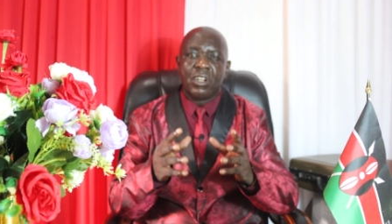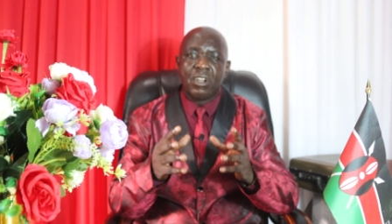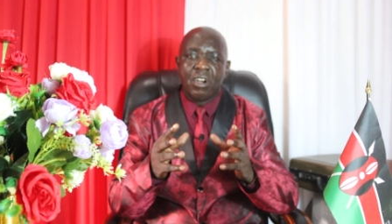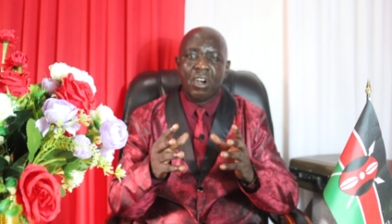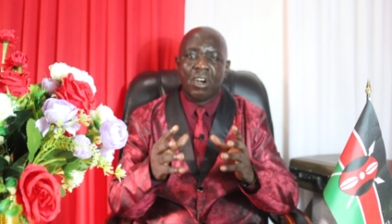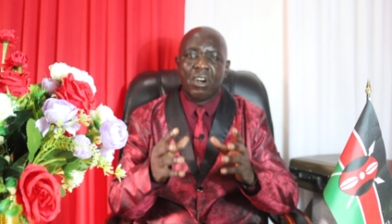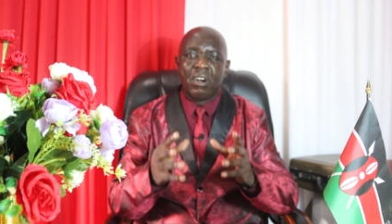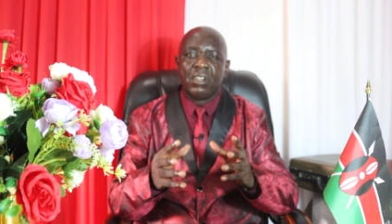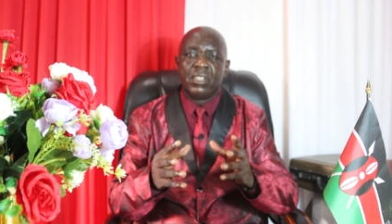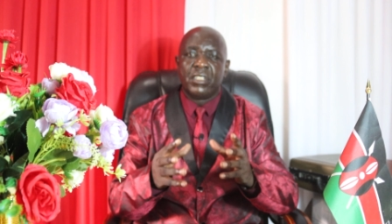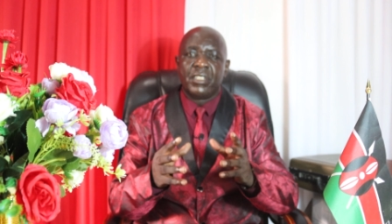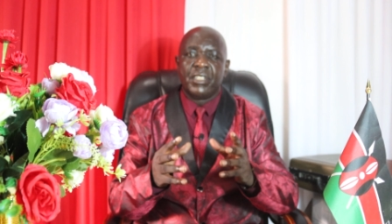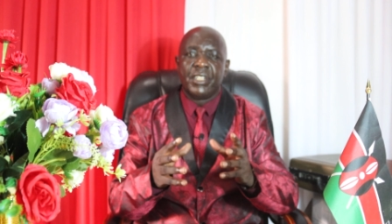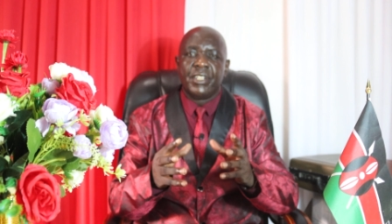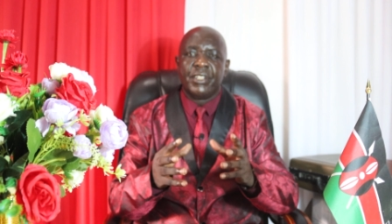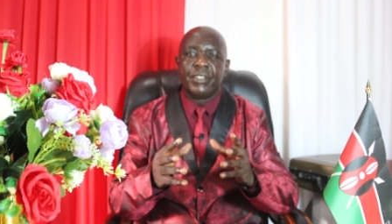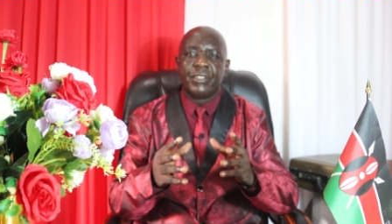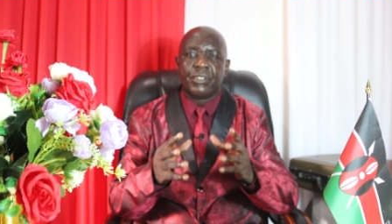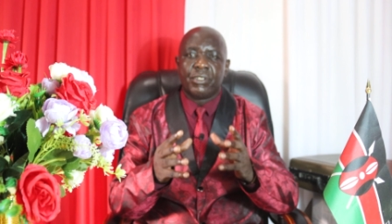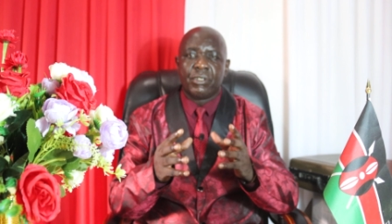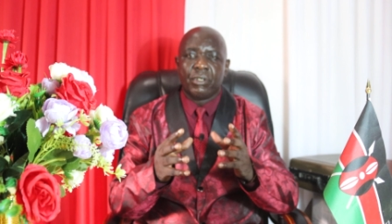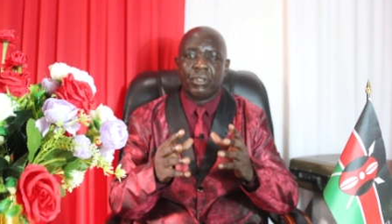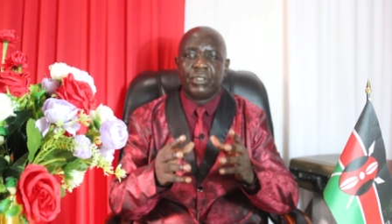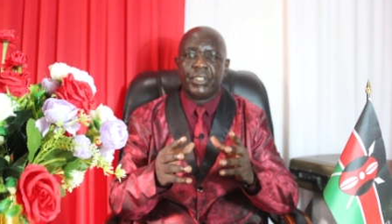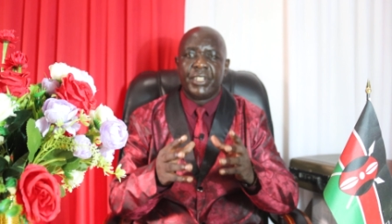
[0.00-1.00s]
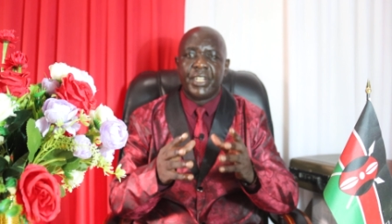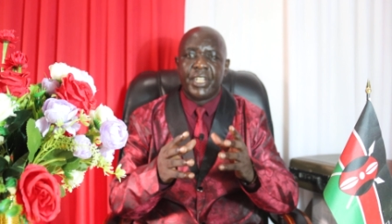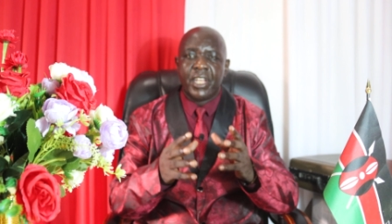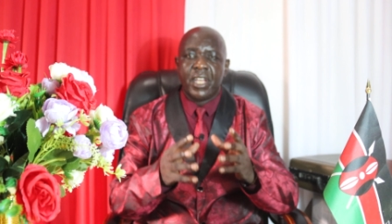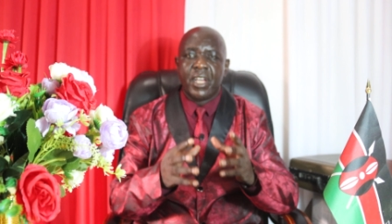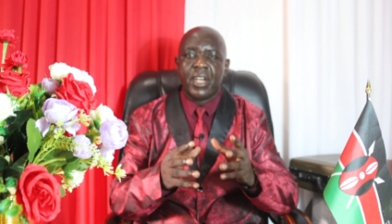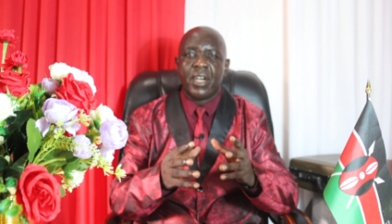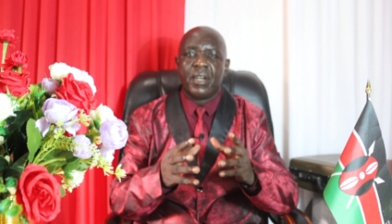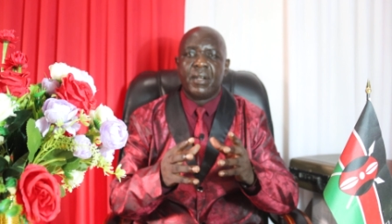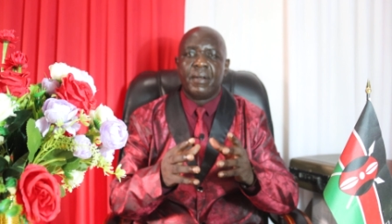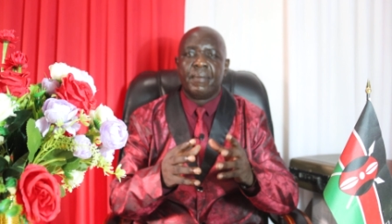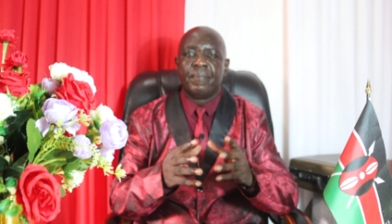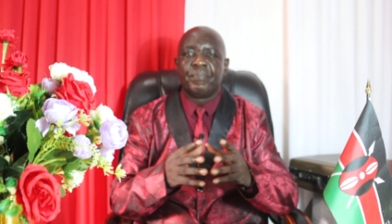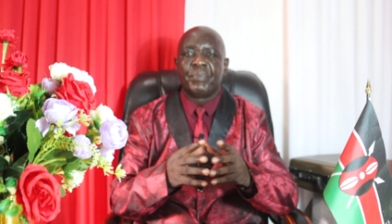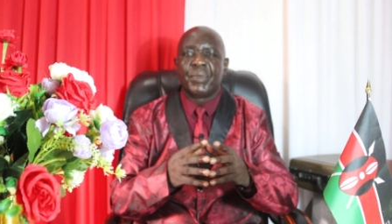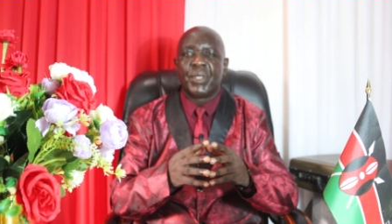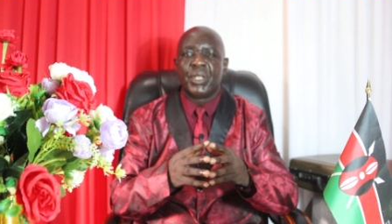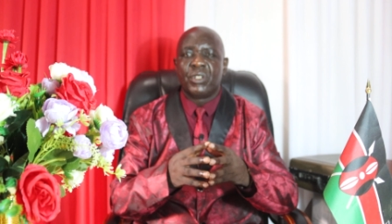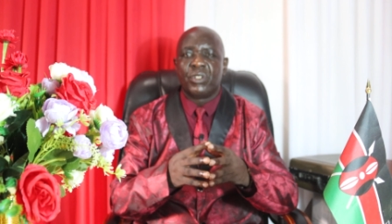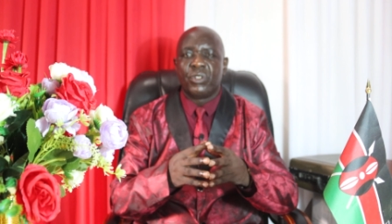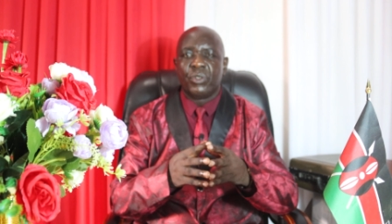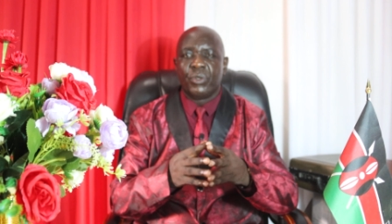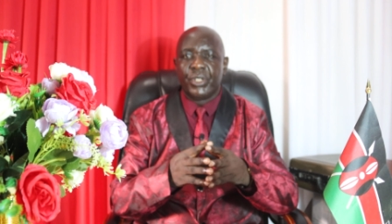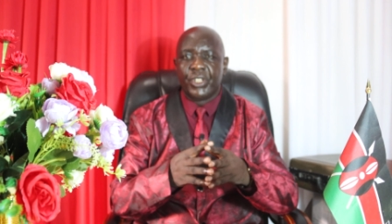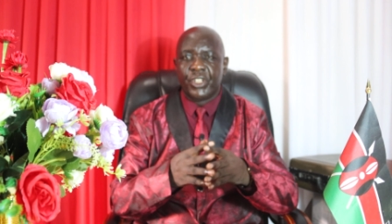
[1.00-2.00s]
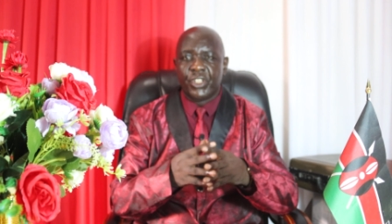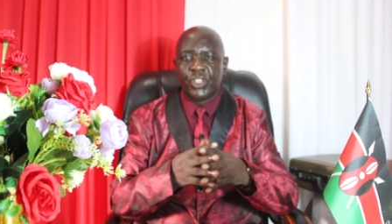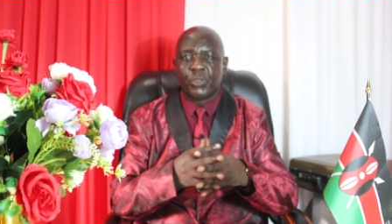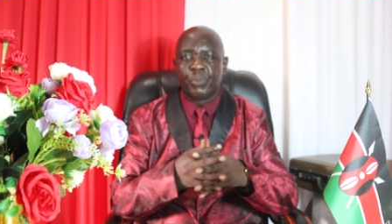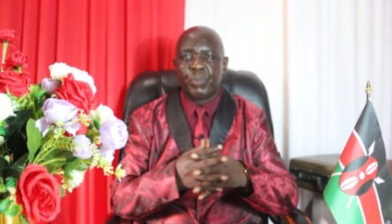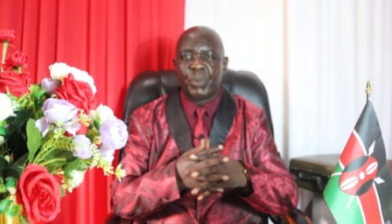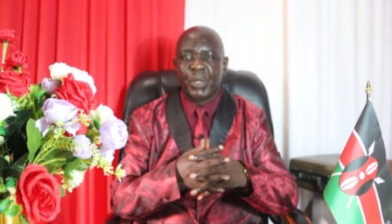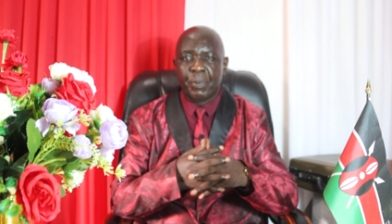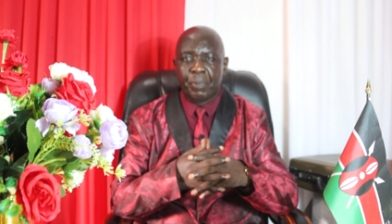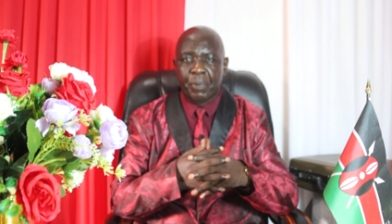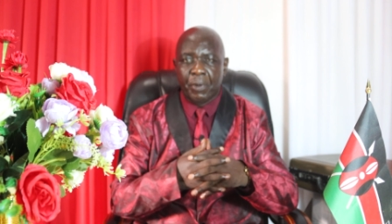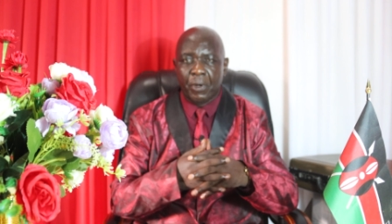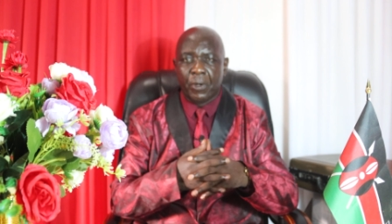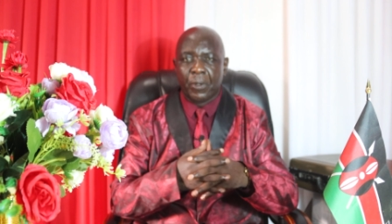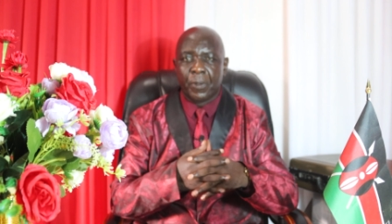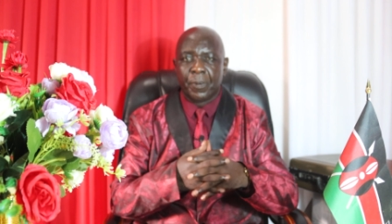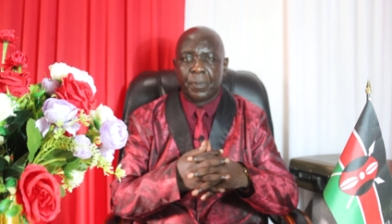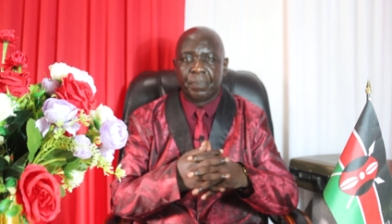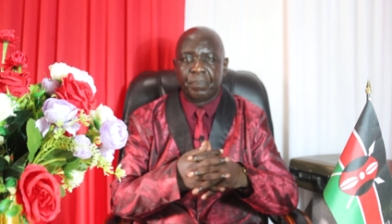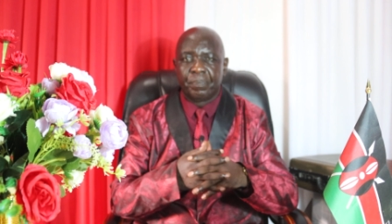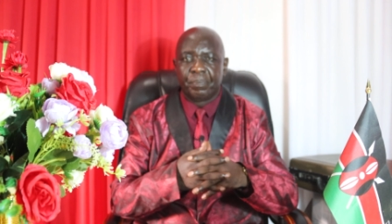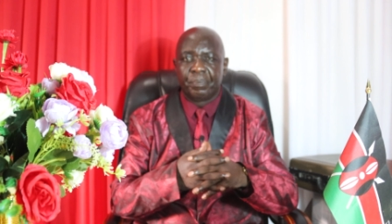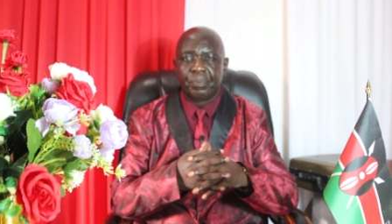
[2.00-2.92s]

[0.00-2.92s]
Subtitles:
God is so near to his people